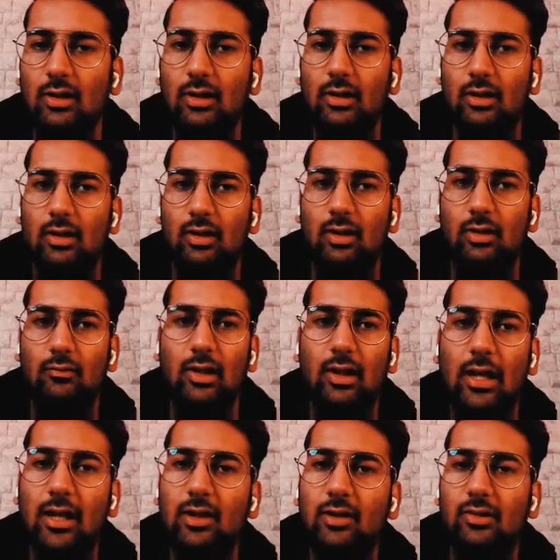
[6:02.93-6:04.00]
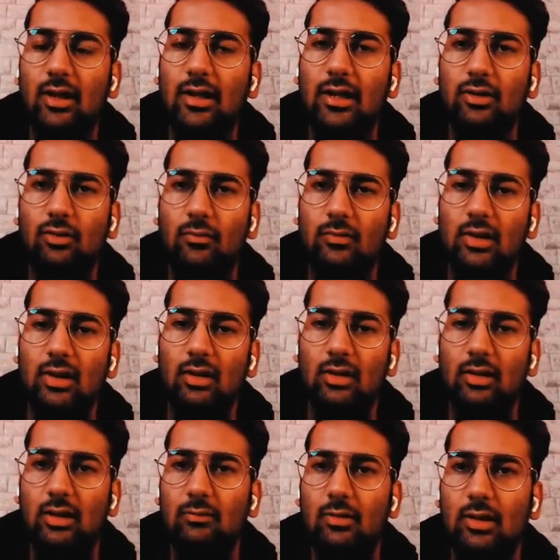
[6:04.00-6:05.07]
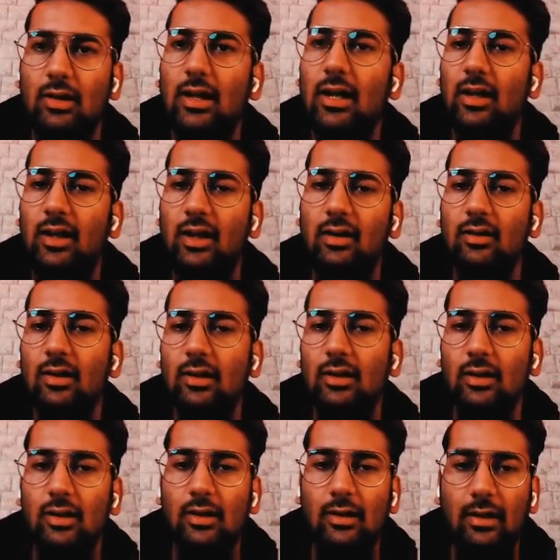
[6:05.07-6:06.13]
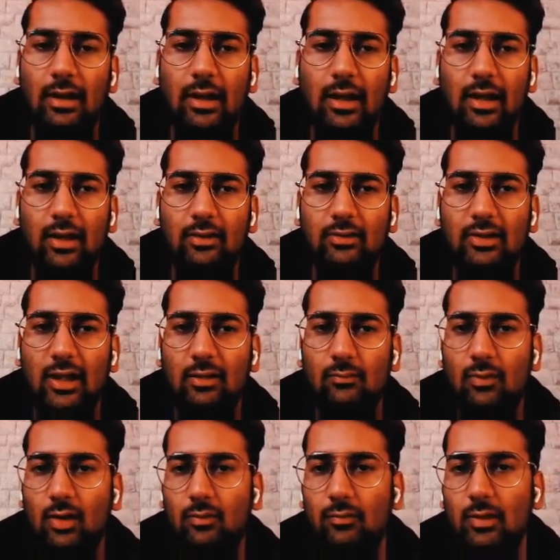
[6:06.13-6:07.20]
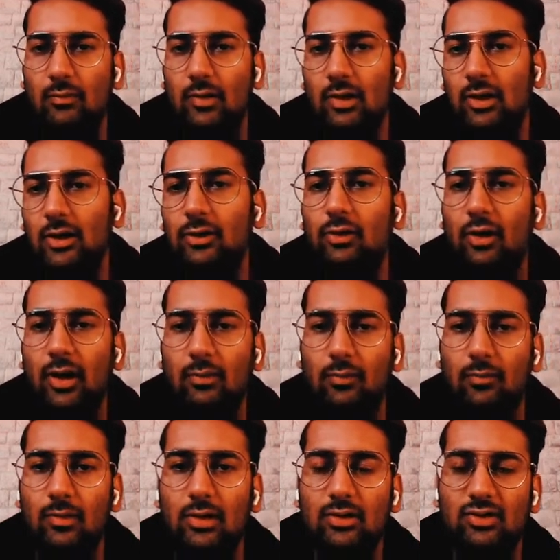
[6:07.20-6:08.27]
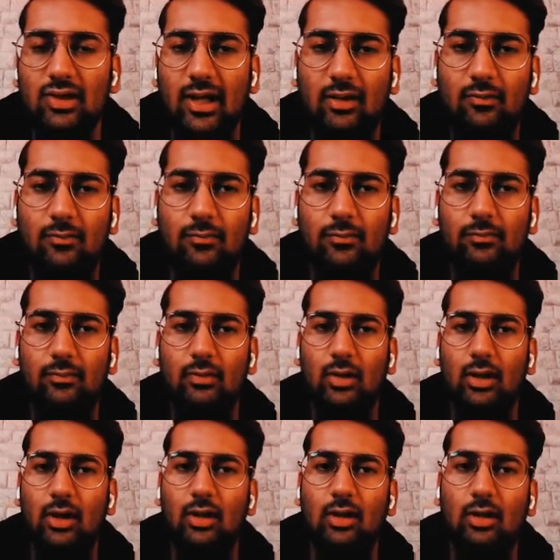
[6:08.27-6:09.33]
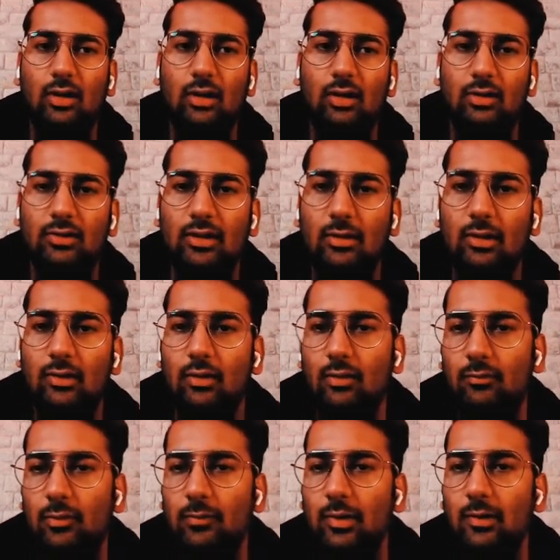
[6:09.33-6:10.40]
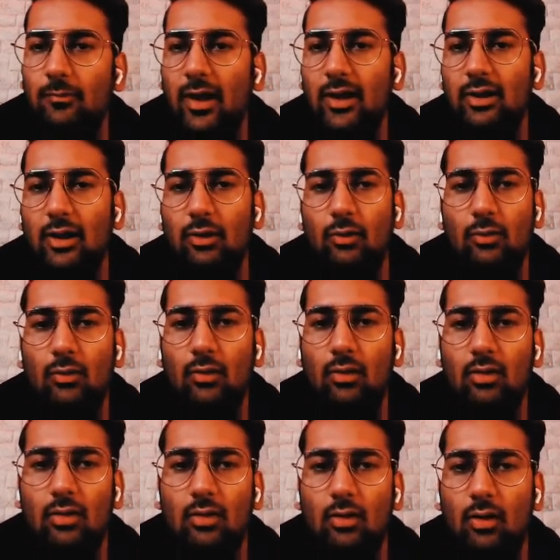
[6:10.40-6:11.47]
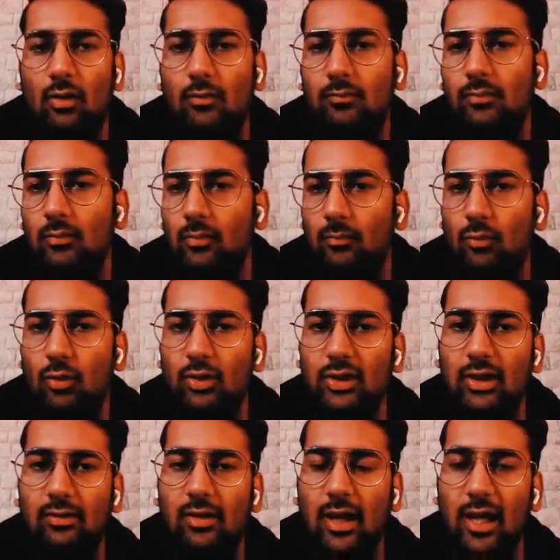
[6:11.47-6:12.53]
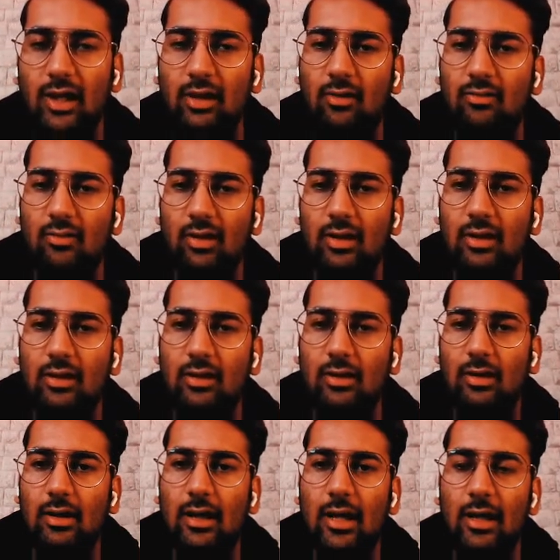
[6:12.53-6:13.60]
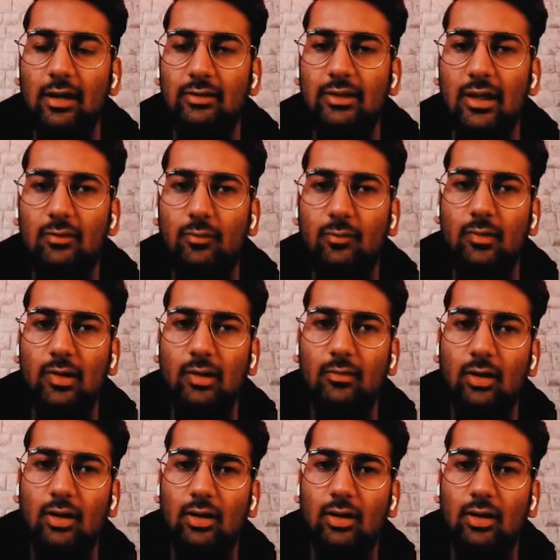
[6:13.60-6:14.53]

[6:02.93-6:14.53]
where n is the length of the given array. And then what we will iterate, we will check we will find the low of both these ends, and then we will